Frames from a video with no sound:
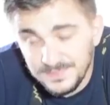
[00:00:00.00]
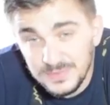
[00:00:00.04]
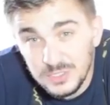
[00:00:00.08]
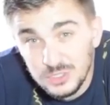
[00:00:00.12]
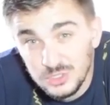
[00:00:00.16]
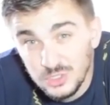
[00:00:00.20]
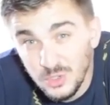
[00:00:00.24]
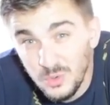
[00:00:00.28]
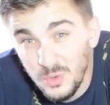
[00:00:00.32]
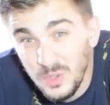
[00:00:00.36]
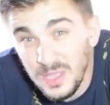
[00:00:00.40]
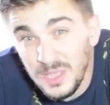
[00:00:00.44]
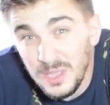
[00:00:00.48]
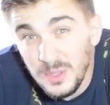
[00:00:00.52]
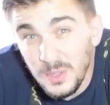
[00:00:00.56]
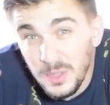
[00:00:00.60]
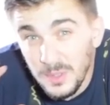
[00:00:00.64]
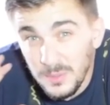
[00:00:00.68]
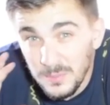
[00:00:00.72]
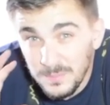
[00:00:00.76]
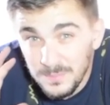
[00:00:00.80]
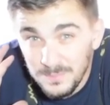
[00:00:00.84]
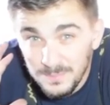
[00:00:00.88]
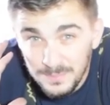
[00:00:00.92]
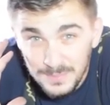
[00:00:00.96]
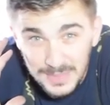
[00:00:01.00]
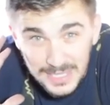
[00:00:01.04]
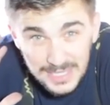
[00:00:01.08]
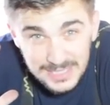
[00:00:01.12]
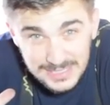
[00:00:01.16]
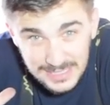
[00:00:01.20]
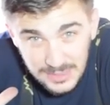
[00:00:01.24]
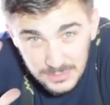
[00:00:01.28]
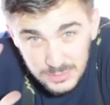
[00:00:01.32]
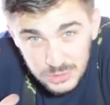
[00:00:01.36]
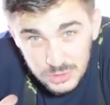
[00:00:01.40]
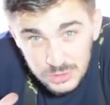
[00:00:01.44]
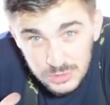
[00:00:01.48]
So,
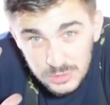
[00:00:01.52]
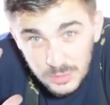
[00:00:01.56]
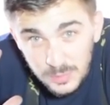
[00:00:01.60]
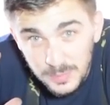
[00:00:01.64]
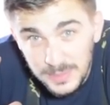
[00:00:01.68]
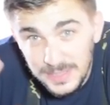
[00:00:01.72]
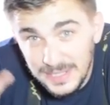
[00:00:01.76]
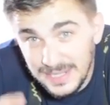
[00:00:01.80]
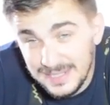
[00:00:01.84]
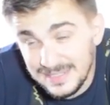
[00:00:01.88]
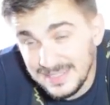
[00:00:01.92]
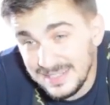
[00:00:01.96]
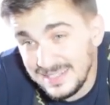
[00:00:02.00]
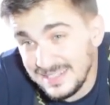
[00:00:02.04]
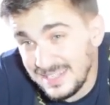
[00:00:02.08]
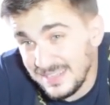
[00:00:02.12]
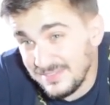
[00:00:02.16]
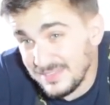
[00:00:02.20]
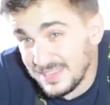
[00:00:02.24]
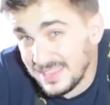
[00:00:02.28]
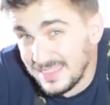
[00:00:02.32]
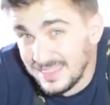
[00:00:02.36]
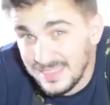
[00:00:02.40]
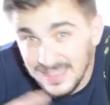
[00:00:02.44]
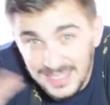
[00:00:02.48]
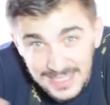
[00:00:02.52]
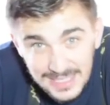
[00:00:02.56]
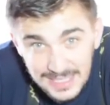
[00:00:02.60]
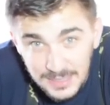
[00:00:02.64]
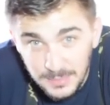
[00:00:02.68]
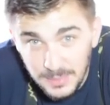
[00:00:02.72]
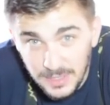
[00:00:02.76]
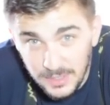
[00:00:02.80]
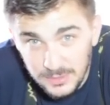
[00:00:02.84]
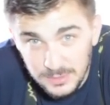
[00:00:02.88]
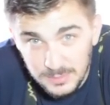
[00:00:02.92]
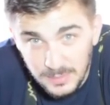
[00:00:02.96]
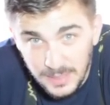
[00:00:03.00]
because I was stupid and didn't even think
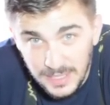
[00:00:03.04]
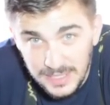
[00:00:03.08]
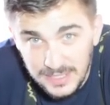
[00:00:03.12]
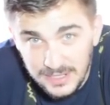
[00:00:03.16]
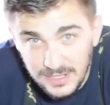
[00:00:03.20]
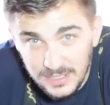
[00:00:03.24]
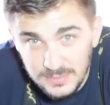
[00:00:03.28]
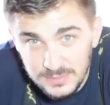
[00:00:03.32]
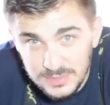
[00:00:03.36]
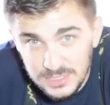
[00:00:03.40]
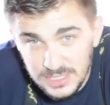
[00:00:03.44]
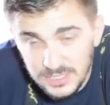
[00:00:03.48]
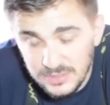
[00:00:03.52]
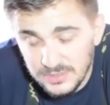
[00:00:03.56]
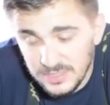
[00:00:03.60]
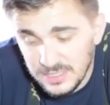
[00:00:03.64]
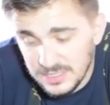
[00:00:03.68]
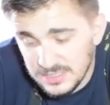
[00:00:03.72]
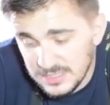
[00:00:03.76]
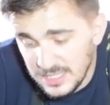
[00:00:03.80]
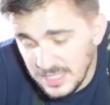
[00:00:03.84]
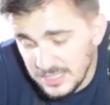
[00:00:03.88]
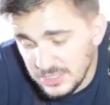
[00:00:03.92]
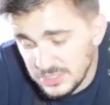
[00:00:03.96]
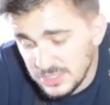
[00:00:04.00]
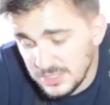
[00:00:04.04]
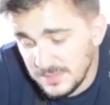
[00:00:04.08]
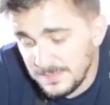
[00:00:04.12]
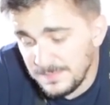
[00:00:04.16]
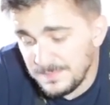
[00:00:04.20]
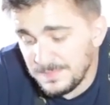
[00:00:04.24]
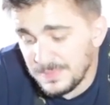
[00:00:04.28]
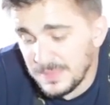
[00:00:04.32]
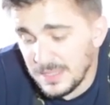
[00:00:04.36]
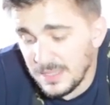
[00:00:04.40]
about bicarb synchronization,